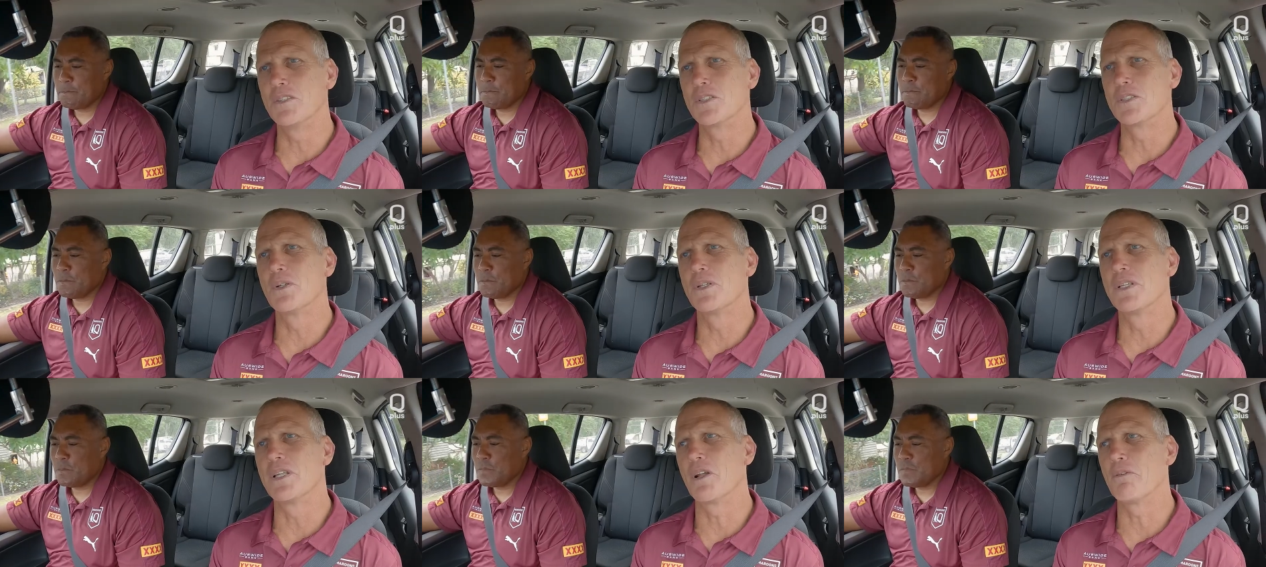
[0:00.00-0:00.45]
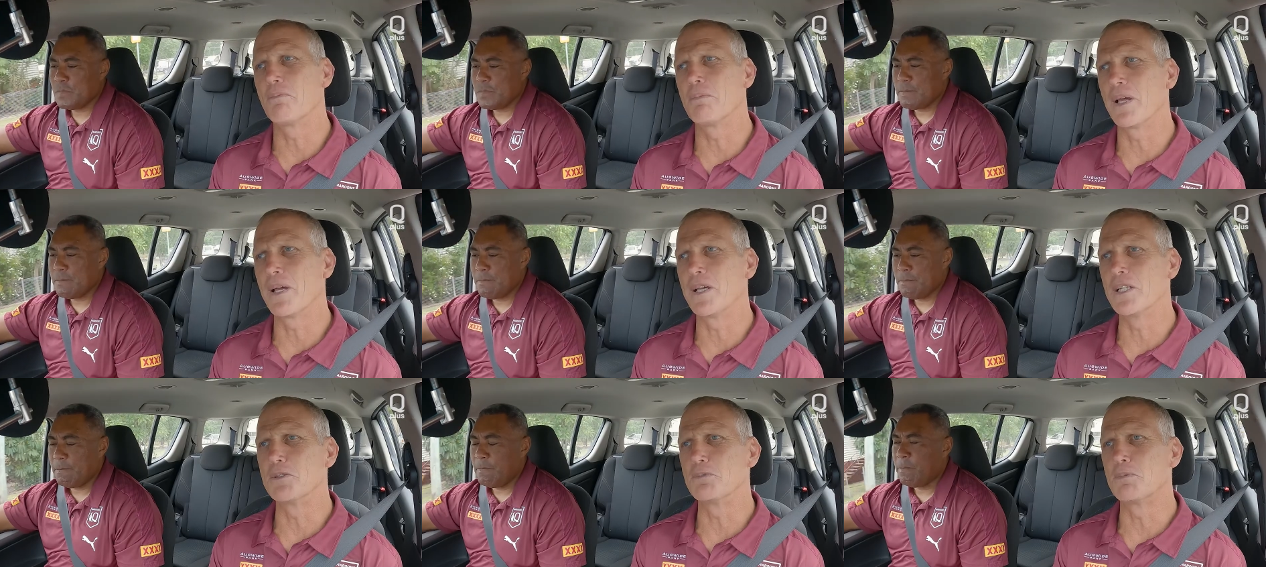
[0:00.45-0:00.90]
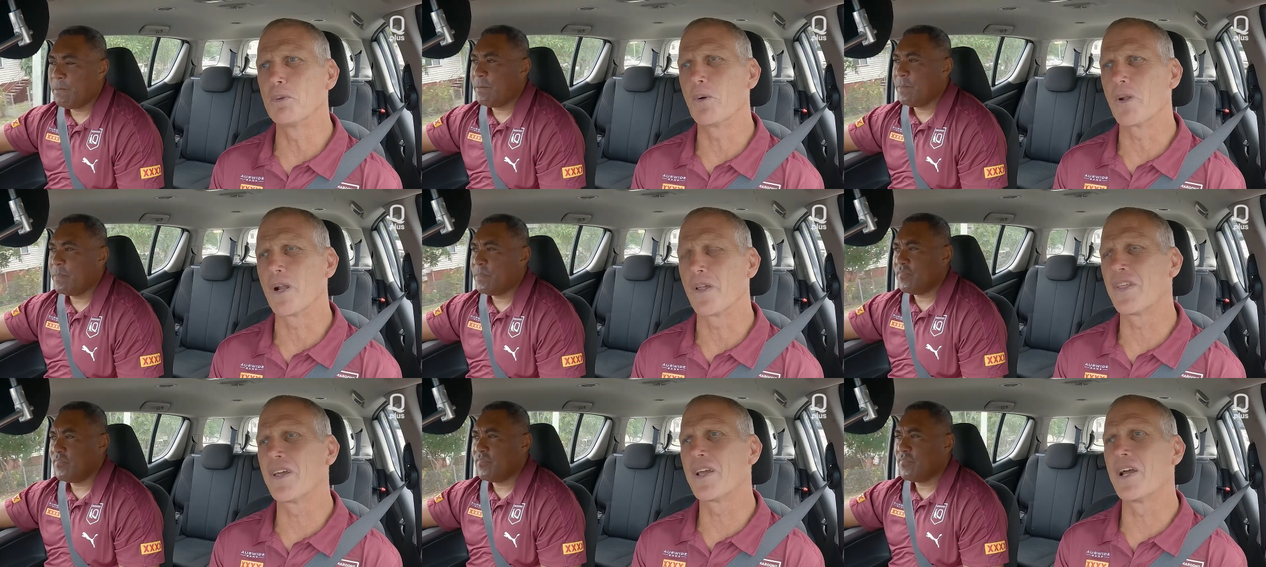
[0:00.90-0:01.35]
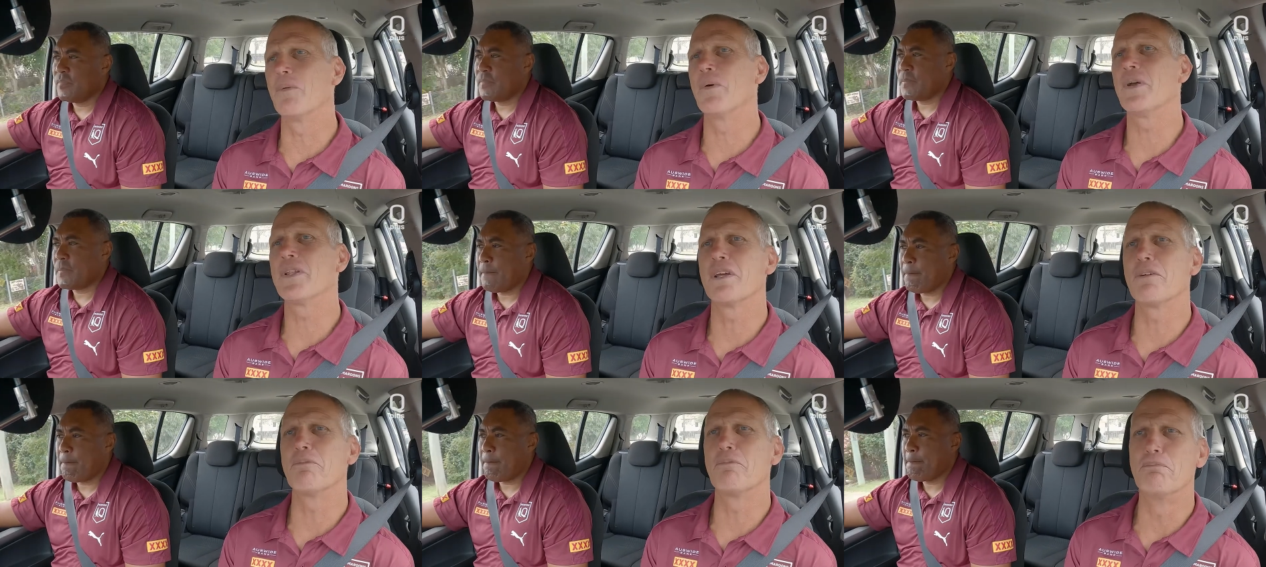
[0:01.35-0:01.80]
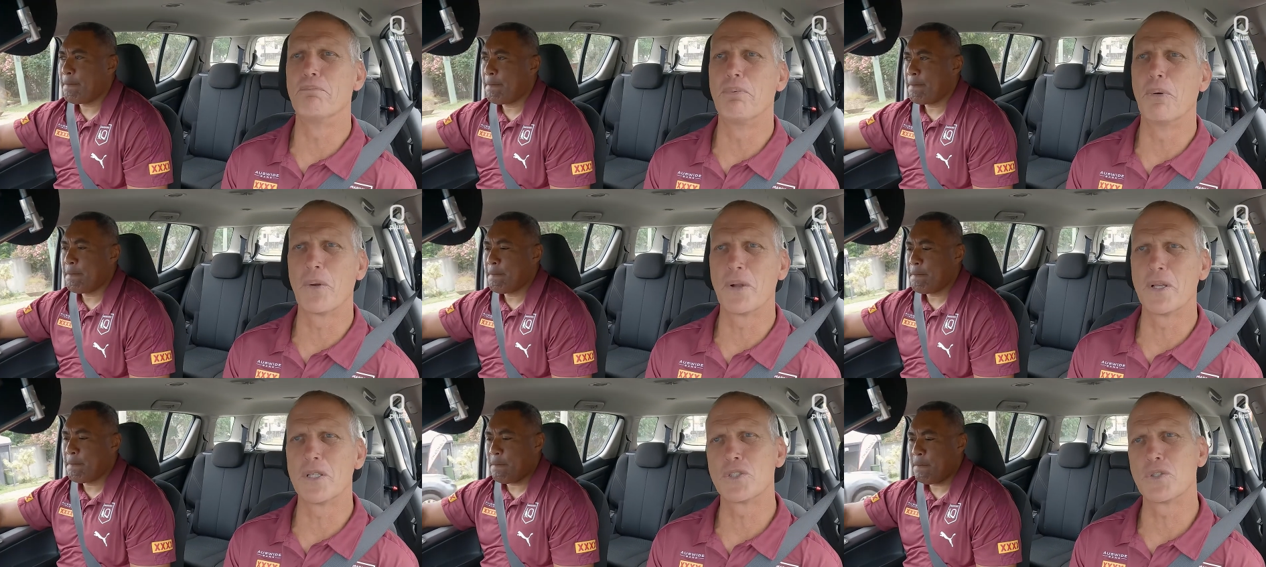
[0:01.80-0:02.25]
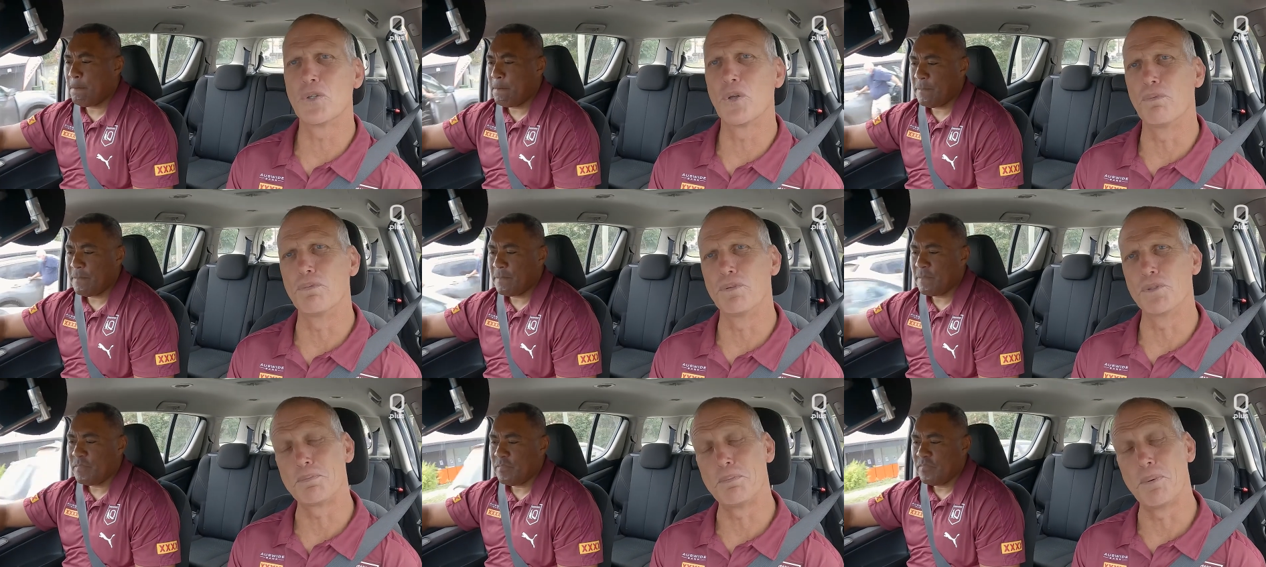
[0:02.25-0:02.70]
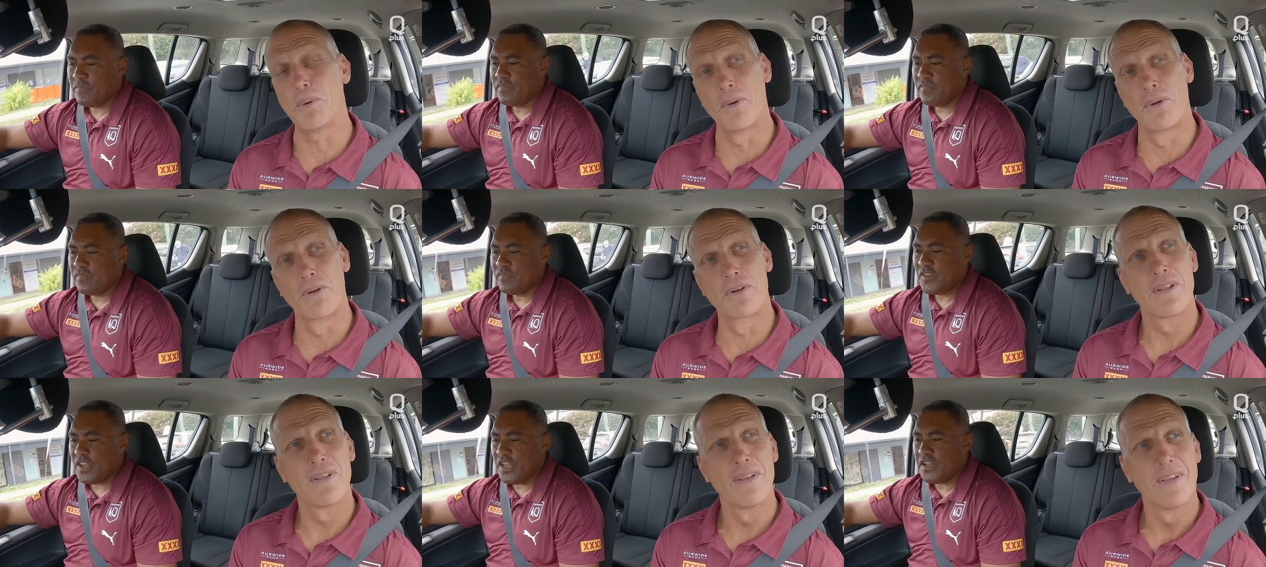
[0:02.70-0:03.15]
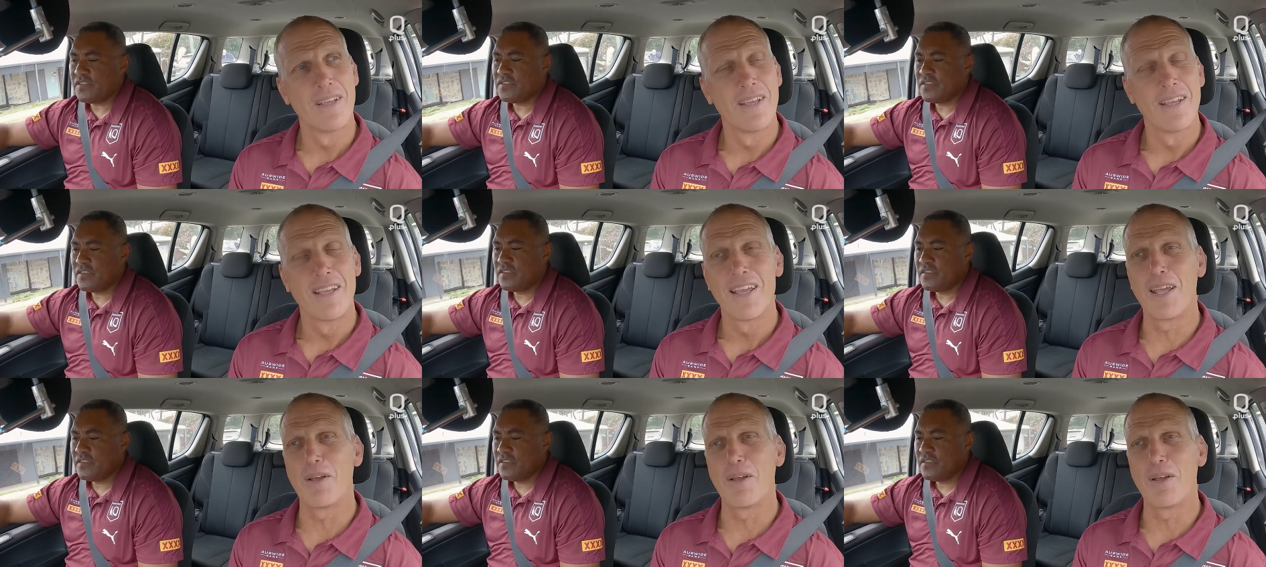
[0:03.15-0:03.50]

Speaker 1: it was good that I played sport. I think I went to boarding school for sport. Yes,